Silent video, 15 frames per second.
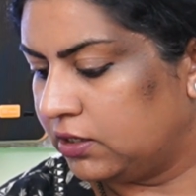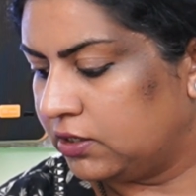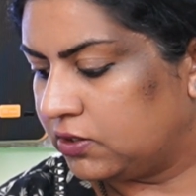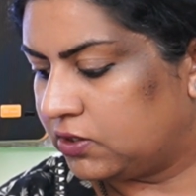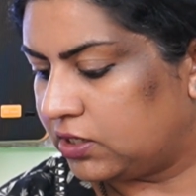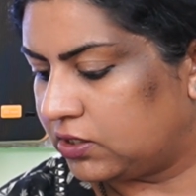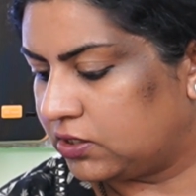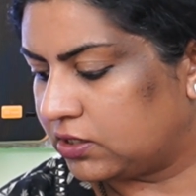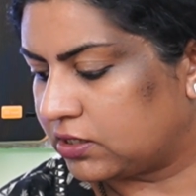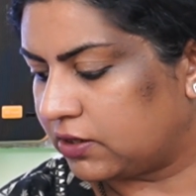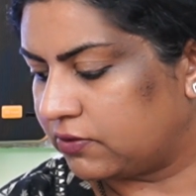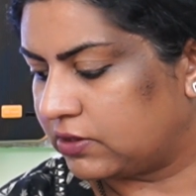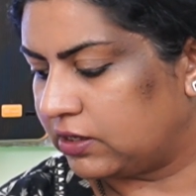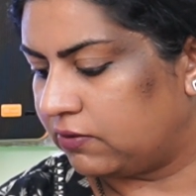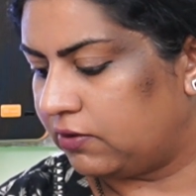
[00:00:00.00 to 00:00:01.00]
judges of
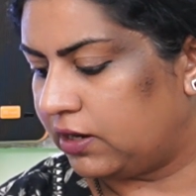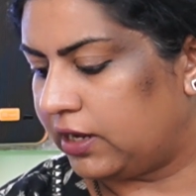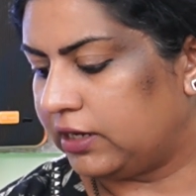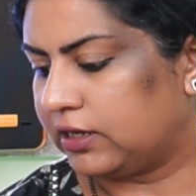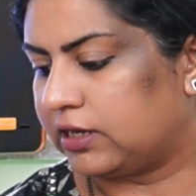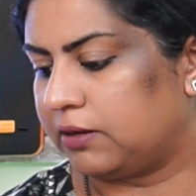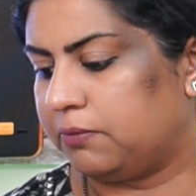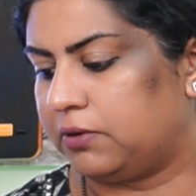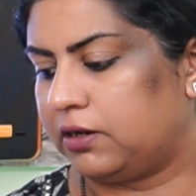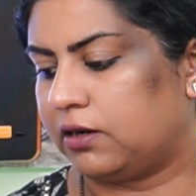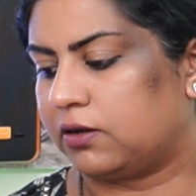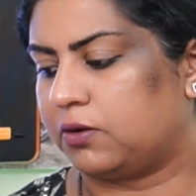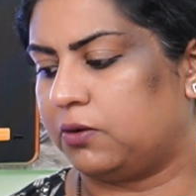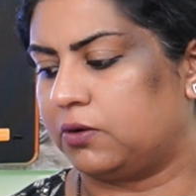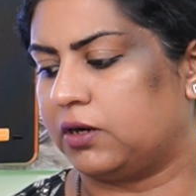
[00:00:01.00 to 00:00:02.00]
civil and criminal
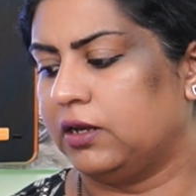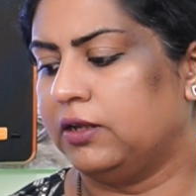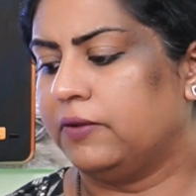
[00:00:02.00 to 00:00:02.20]
code.